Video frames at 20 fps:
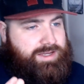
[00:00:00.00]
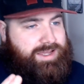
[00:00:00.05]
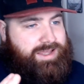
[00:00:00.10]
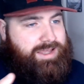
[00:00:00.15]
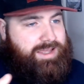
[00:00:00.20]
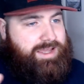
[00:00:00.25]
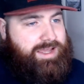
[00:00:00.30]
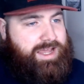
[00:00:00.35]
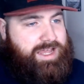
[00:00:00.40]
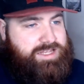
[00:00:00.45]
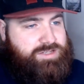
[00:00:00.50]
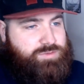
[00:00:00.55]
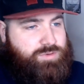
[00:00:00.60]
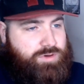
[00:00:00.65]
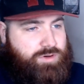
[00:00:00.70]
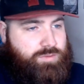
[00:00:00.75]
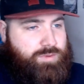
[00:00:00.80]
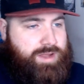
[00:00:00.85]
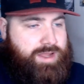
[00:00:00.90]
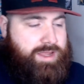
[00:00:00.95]
As we're
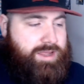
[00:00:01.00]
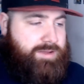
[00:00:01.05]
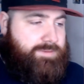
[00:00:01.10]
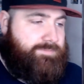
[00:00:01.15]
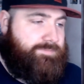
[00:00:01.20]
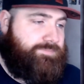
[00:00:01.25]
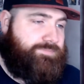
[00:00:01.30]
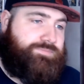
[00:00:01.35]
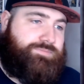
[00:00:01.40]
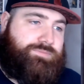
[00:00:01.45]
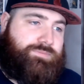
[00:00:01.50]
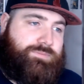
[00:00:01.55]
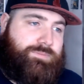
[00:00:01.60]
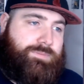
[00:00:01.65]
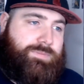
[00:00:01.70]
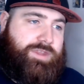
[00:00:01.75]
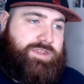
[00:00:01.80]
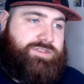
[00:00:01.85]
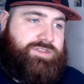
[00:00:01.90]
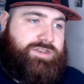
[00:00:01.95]
aware,
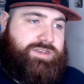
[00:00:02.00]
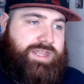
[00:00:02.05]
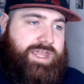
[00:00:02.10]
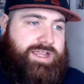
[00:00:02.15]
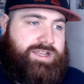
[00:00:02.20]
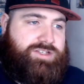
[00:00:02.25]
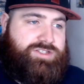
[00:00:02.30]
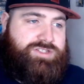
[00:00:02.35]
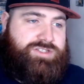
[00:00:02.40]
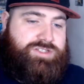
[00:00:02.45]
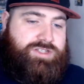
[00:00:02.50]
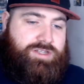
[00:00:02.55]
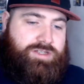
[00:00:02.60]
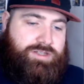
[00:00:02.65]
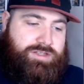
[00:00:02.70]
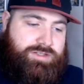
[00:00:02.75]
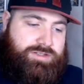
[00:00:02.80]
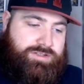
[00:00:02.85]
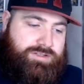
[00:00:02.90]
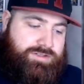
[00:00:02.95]
the next
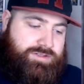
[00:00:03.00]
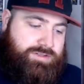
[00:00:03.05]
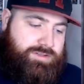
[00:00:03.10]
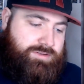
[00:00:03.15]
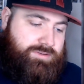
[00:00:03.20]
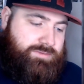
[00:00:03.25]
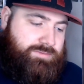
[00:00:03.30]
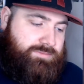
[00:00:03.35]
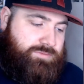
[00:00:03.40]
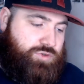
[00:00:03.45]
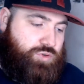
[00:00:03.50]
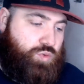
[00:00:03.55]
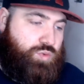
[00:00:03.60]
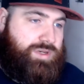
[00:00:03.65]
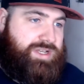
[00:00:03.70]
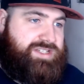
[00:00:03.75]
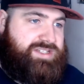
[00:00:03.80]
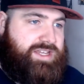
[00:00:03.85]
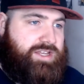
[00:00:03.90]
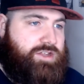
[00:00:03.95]

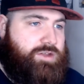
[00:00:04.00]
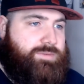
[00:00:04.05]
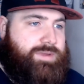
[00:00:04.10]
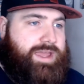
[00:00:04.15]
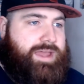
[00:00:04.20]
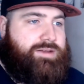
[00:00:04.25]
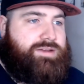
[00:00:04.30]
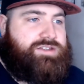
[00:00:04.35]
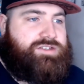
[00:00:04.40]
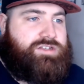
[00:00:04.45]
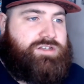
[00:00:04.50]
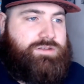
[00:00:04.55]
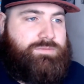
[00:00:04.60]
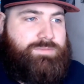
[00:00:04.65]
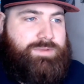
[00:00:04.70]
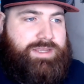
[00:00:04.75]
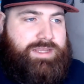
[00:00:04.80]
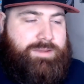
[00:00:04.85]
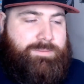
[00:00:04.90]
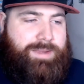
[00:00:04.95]
Duelist set coming out is going to
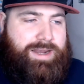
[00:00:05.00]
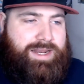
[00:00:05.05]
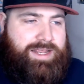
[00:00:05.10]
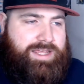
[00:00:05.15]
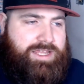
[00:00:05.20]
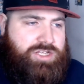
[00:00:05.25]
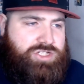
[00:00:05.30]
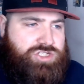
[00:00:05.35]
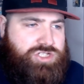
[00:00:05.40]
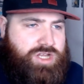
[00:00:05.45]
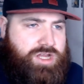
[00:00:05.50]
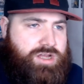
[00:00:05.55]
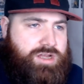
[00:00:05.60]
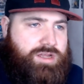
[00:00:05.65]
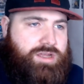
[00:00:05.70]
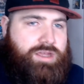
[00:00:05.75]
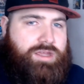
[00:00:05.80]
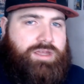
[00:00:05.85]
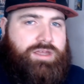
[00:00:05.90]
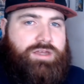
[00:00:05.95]
be Malak Ishtar,
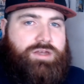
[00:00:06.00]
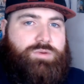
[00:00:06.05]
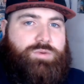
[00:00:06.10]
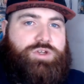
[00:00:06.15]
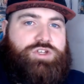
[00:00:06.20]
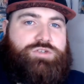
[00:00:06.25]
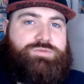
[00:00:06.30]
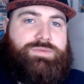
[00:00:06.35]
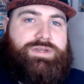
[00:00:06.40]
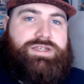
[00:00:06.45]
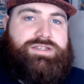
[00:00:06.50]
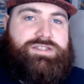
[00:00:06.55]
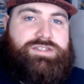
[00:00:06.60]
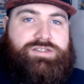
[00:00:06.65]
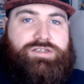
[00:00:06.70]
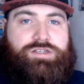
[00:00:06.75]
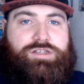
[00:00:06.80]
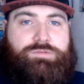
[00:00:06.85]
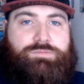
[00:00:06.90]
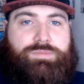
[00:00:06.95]
which means it's
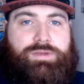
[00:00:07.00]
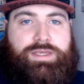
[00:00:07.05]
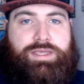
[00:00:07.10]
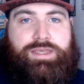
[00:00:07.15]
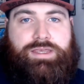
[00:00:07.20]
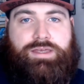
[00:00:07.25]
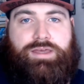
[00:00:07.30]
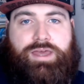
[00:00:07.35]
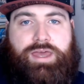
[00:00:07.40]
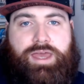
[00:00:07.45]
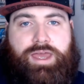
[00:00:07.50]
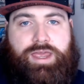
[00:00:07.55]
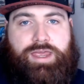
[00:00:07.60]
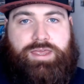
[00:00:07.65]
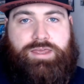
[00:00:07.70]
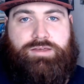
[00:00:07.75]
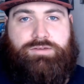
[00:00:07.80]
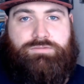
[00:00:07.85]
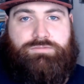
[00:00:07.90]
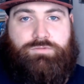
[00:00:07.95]
going to be a
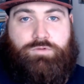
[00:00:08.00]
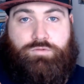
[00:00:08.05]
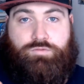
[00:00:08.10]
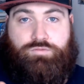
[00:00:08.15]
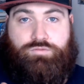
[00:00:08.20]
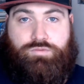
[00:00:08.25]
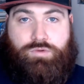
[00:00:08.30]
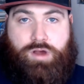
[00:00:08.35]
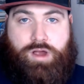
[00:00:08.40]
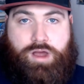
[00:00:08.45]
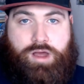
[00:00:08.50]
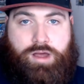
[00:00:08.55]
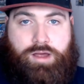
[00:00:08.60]
Ra